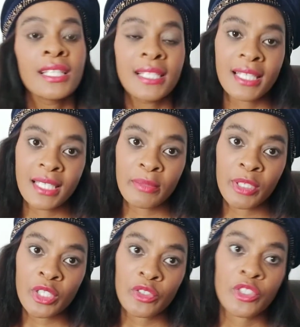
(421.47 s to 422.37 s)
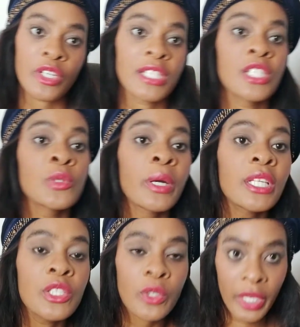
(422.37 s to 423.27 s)
this testamentary trust is what
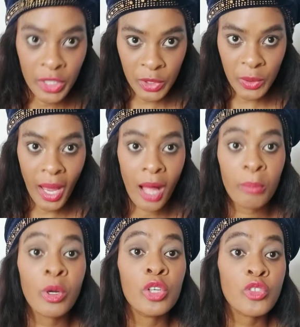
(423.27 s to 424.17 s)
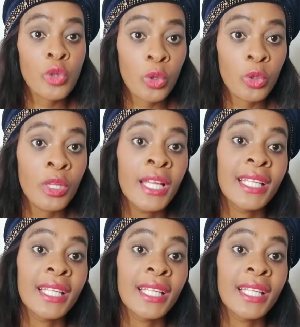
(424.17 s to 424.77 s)
is going to help control